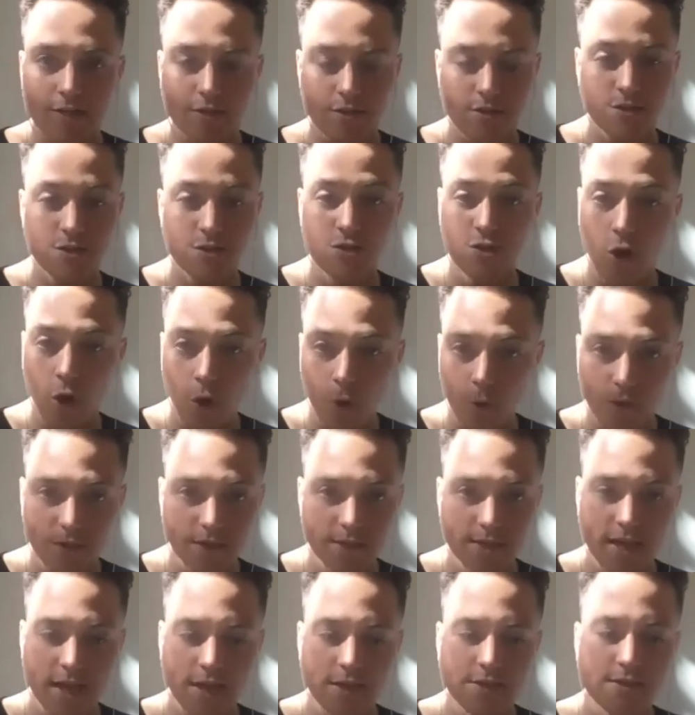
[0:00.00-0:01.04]
so
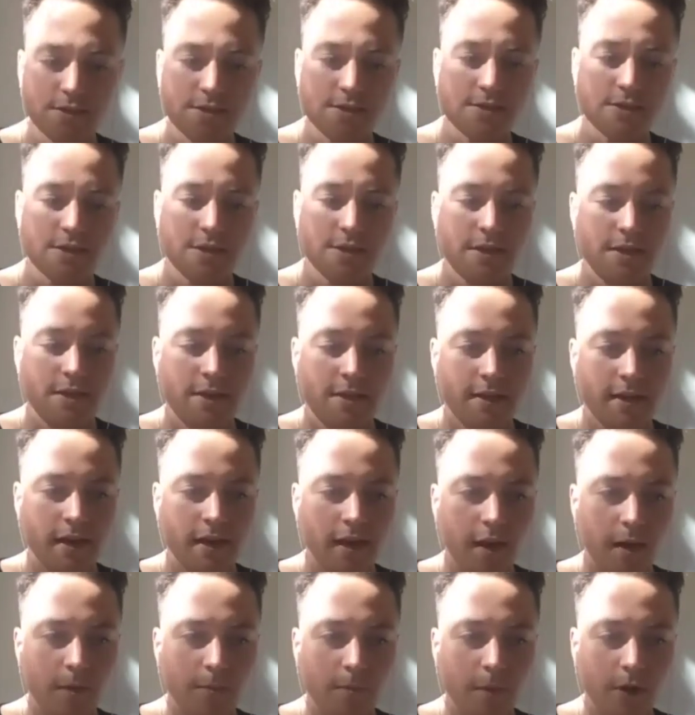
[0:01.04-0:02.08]
intense
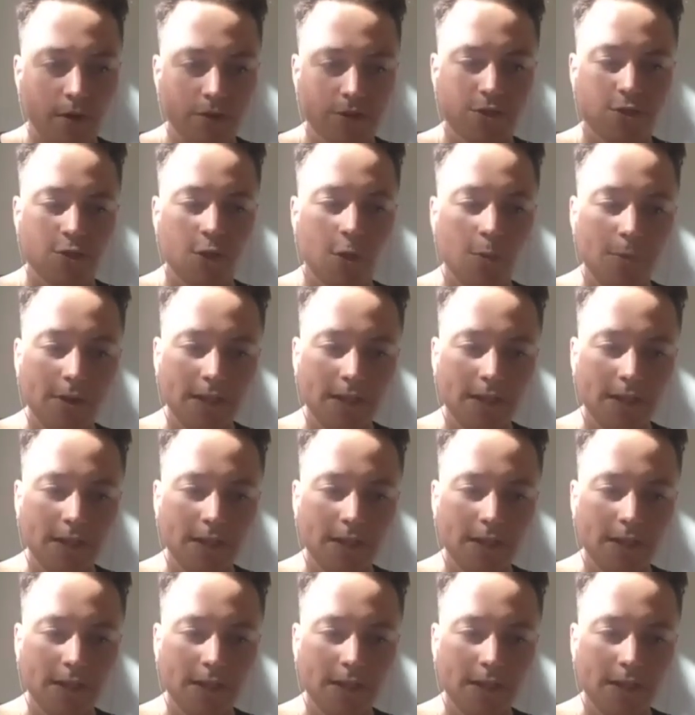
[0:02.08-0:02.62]
on so many